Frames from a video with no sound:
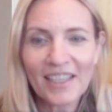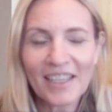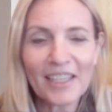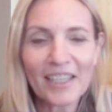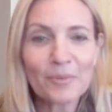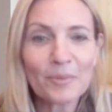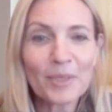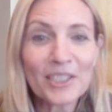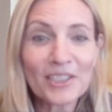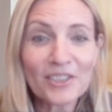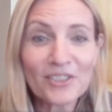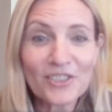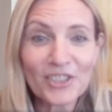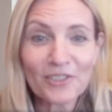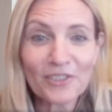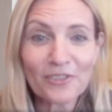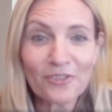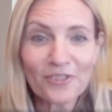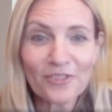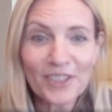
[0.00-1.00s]
animated
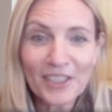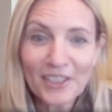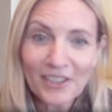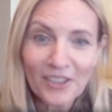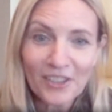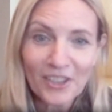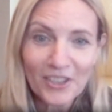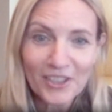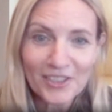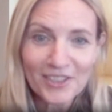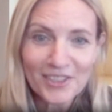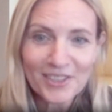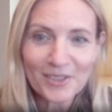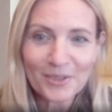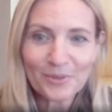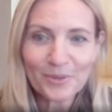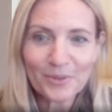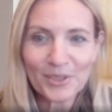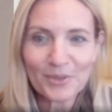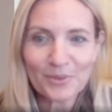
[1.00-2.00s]
GIF e-cards,
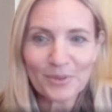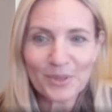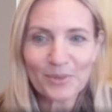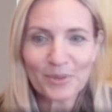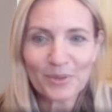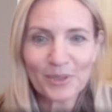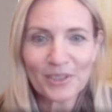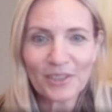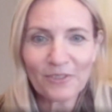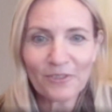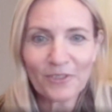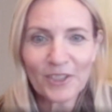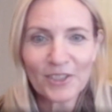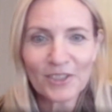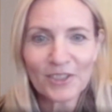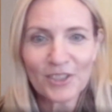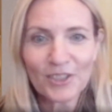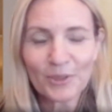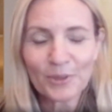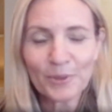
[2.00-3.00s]
which was really
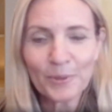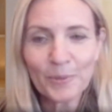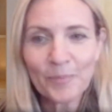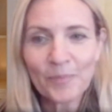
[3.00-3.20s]
fun too.